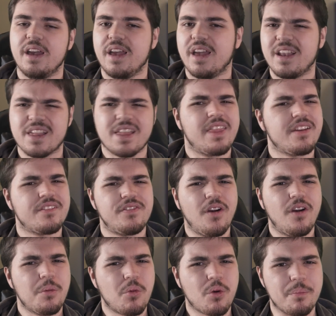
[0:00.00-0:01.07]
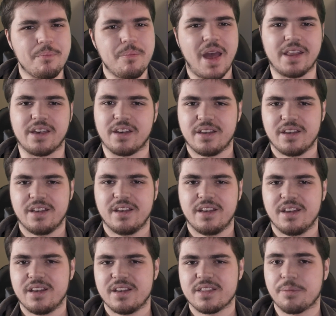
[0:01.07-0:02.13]
into something far more meta,
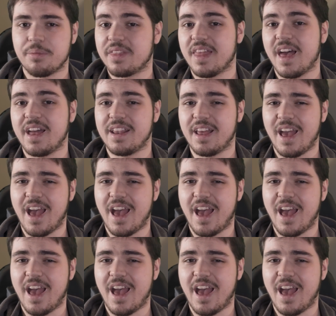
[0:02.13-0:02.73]
something that,